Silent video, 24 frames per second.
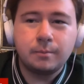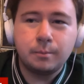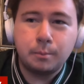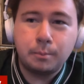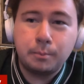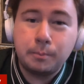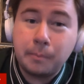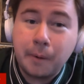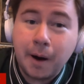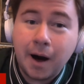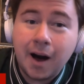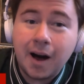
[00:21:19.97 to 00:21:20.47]

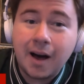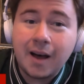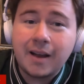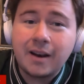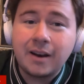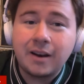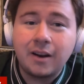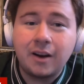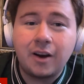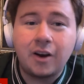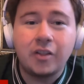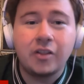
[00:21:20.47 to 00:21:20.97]
But
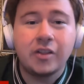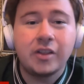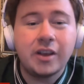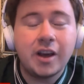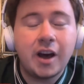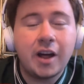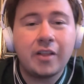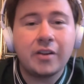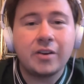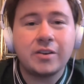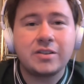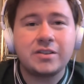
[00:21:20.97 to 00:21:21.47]
on the
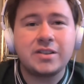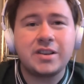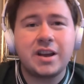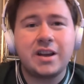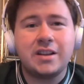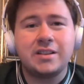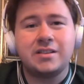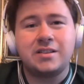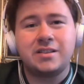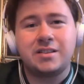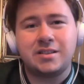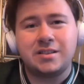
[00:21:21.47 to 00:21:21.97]
other
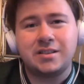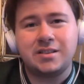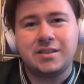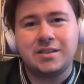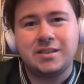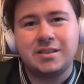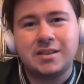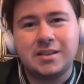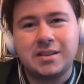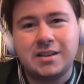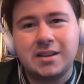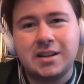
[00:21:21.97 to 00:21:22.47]
sense,
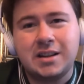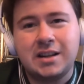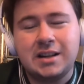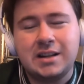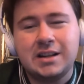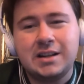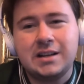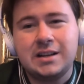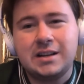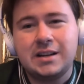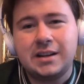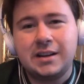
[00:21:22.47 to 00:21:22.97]

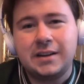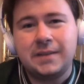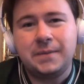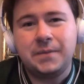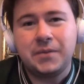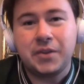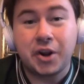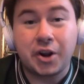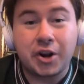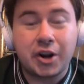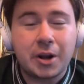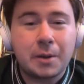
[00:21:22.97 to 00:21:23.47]

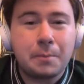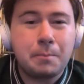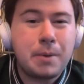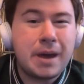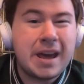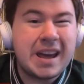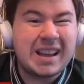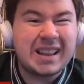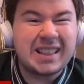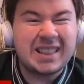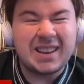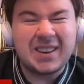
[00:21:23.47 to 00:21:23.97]
you're going to
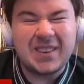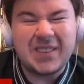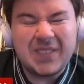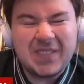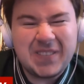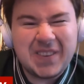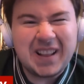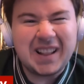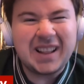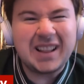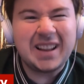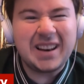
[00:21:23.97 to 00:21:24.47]
pick the
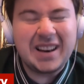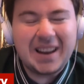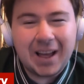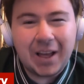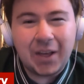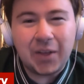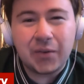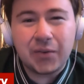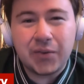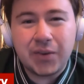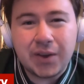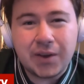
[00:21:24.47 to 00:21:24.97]

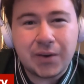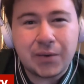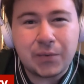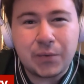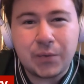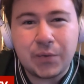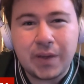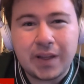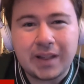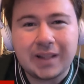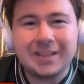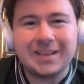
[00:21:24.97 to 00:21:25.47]
Philadelphia
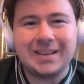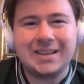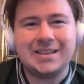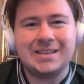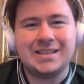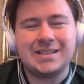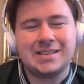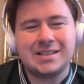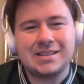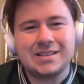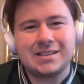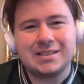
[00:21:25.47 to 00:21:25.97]

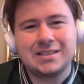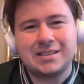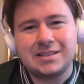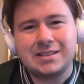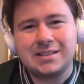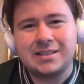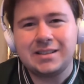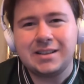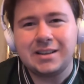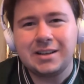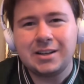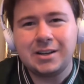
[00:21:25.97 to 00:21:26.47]
Phillies,
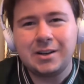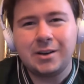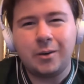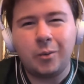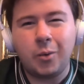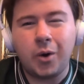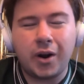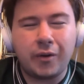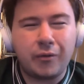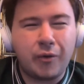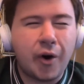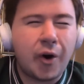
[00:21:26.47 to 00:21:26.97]

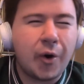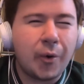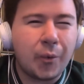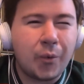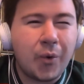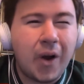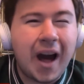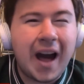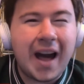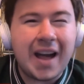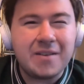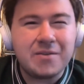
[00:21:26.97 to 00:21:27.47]
one of our
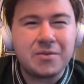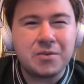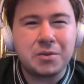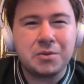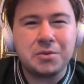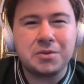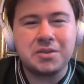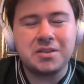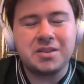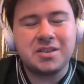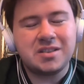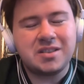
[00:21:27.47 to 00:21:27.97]

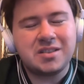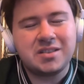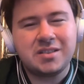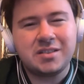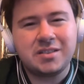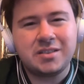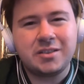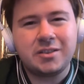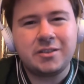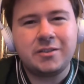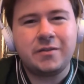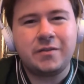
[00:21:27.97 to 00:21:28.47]
rivals,
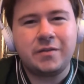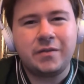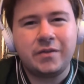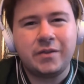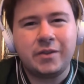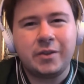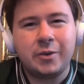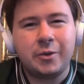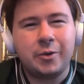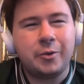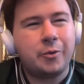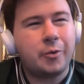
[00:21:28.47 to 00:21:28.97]

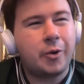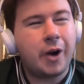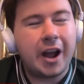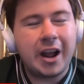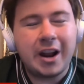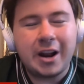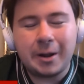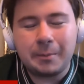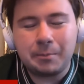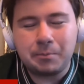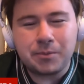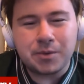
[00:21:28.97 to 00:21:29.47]
right
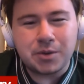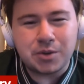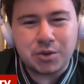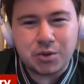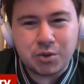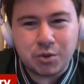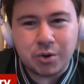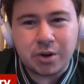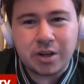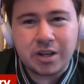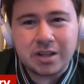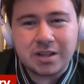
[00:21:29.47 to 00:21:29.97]
up the
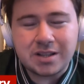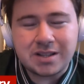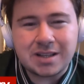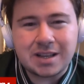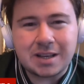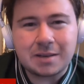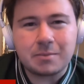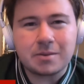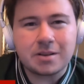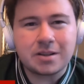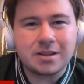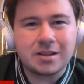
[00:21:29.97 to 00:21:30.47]
street,
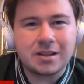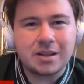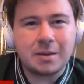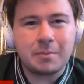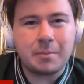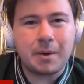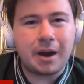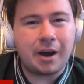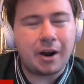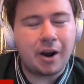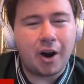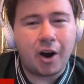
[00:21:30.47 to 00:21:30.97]
seamlessly,
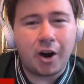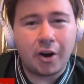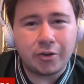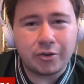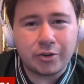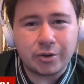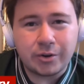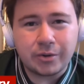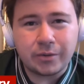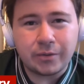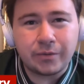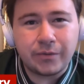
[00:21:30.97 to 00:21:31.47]
about
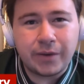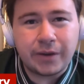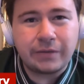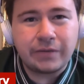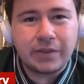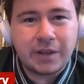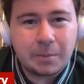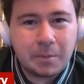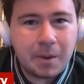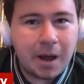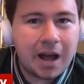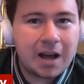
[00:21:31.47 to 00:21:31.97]

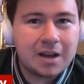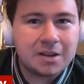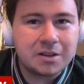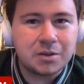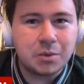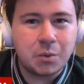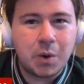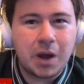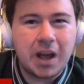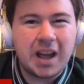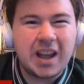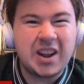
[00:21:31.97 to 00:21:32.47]
150 miles
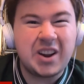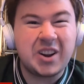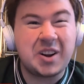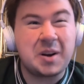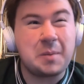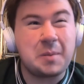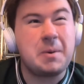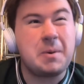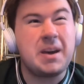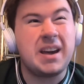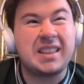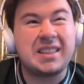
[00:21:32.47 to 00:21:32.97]
away. You're going to
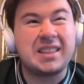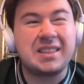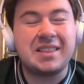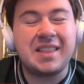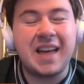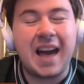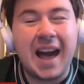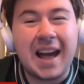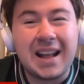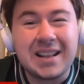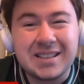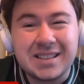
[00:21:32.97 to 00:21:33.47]
pick
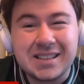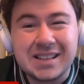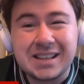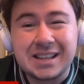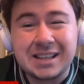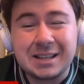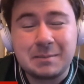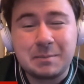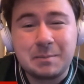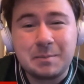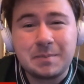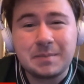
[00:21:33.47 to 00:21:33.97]
that
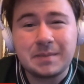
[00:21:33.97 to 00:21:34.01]
team?